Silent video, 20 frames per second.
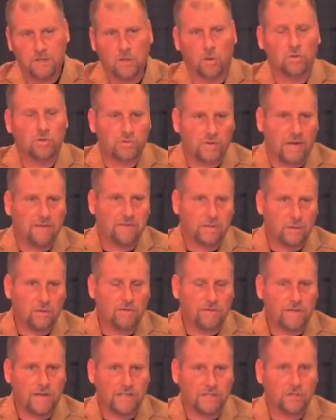Don't drive too
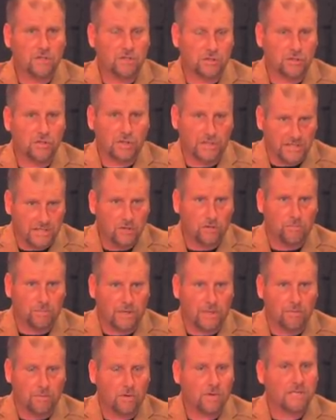fast because you could kill
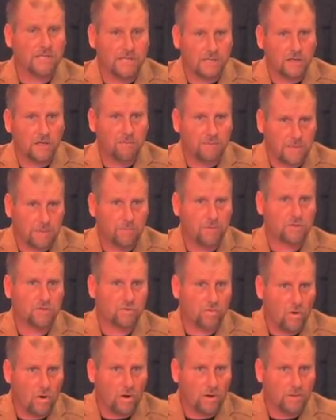people, and killing people
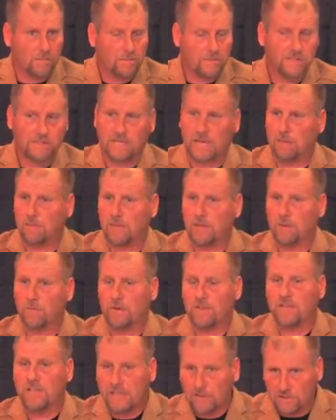is wrong. Same thing
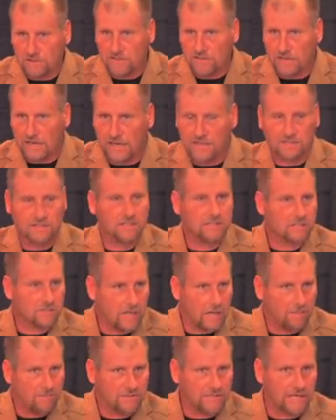with yield signs and
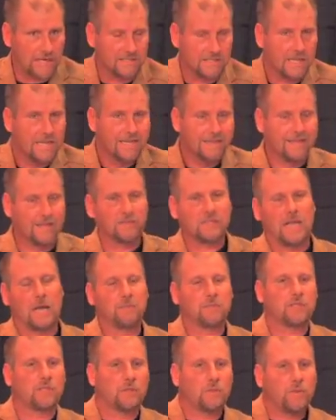stop signs. There's
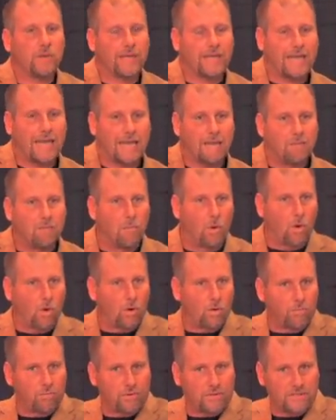absolutely a
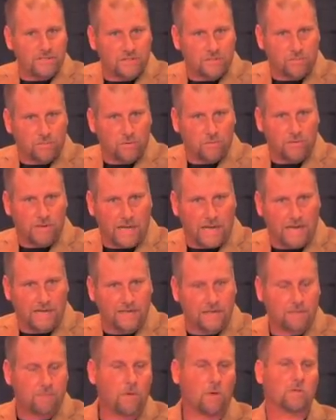moral principle
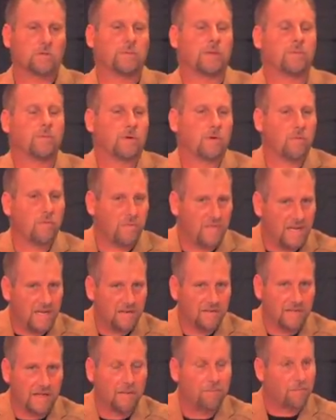behind it. Most people don't
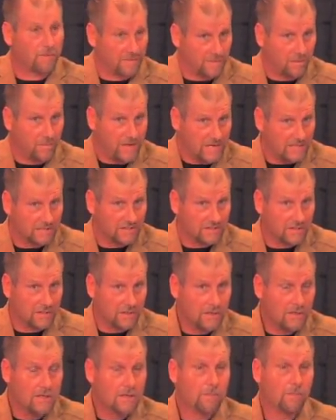think of that, but there is.
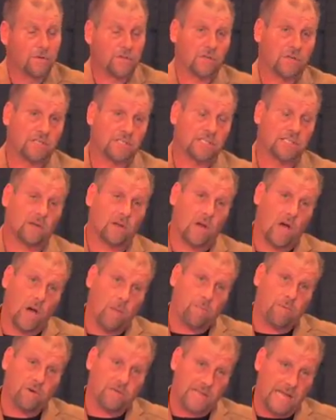But you can still
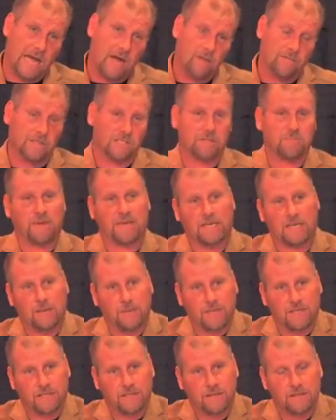up or down the speed
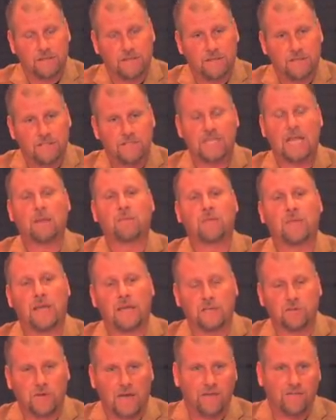limit. Same
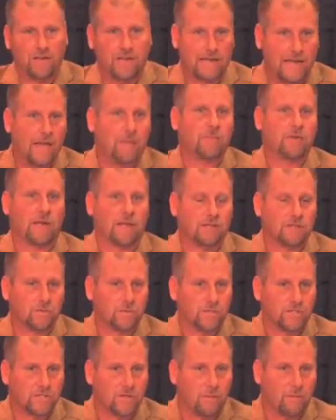thing driving an ambulance
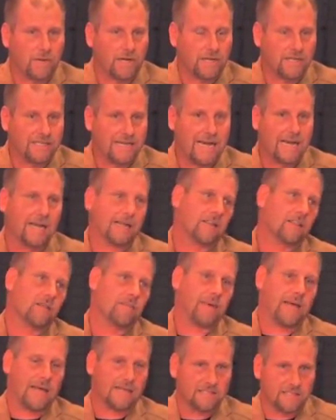with somebody dying in the
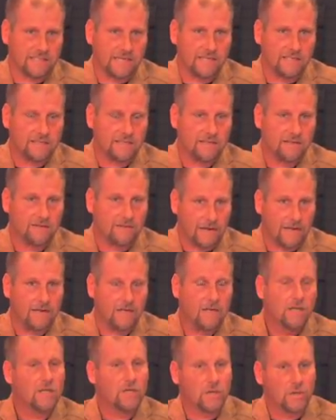back seat,
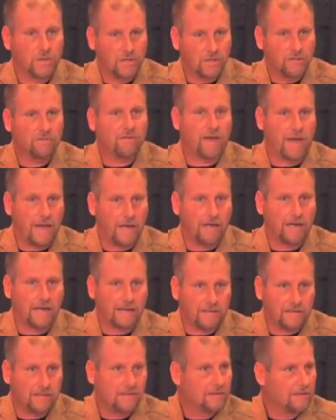right? You can
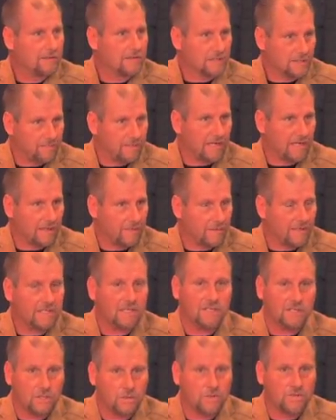violate the speed limit
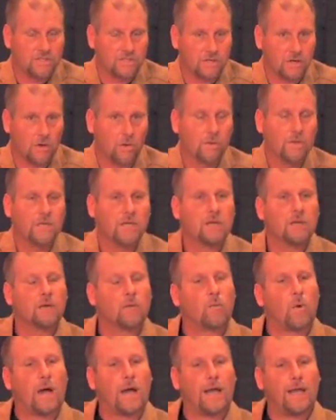in doing so.
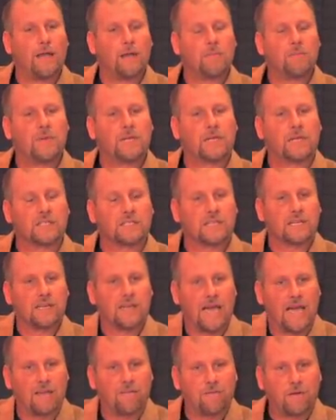Why? Because
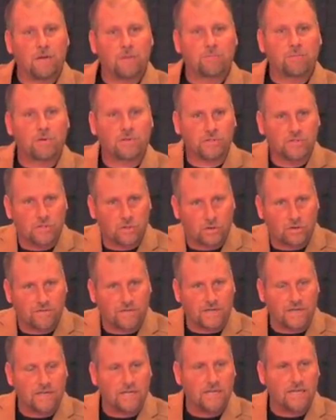life
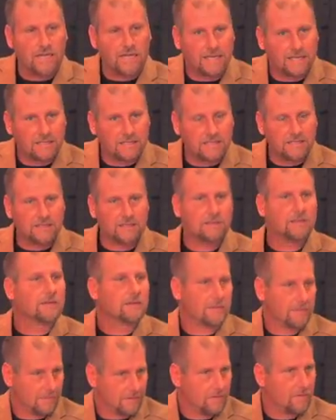preserving is
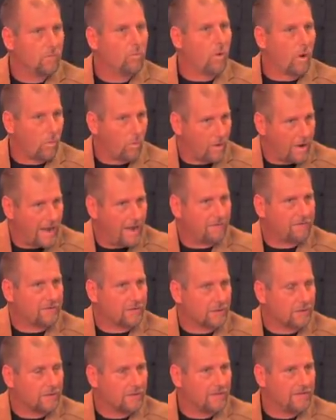what we're
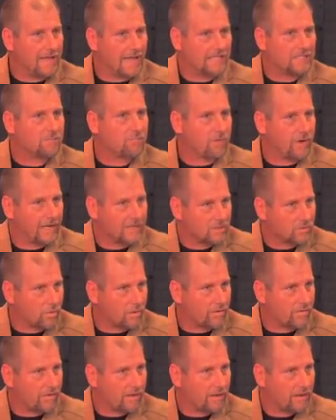after. That's
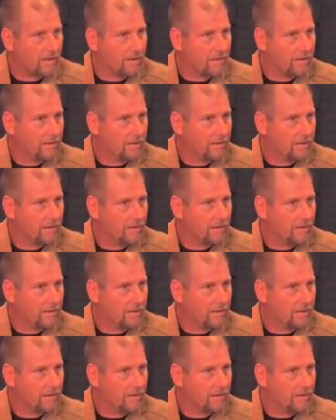praiseworthy.